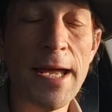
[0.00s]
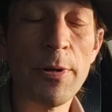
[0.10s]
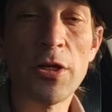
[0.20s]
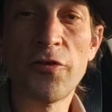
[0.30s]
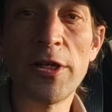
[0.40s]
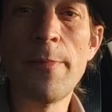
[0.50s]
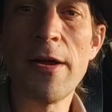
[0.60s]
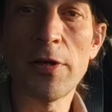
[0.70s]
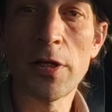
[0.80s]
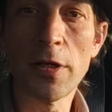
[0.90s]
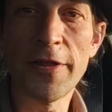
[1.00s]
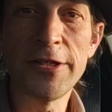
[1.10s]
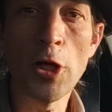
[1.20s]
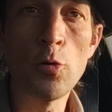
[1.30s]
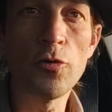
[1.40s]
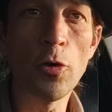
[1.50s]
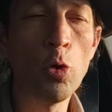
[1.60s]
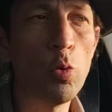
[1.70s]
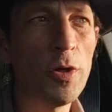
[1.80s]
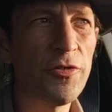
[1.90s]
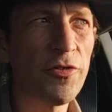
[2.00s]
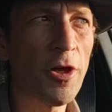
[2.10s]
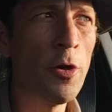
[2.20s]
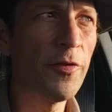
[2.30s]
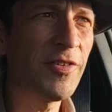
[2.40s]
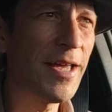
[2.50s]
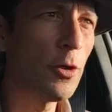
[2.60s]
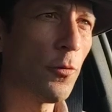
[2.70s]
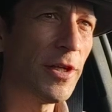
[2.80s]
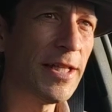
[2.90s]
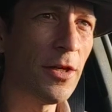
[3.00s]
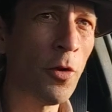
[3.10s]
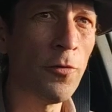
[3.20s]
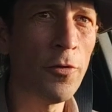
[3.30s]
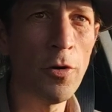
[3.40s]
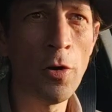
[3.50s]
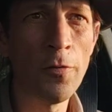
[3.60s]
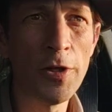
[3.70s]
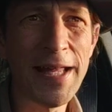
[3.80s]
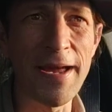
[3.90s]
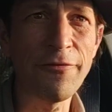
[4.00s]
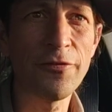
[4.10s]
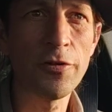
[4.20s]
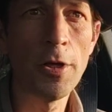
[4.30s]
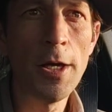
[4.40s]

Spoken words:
Because in America, they don't always overtake on the left.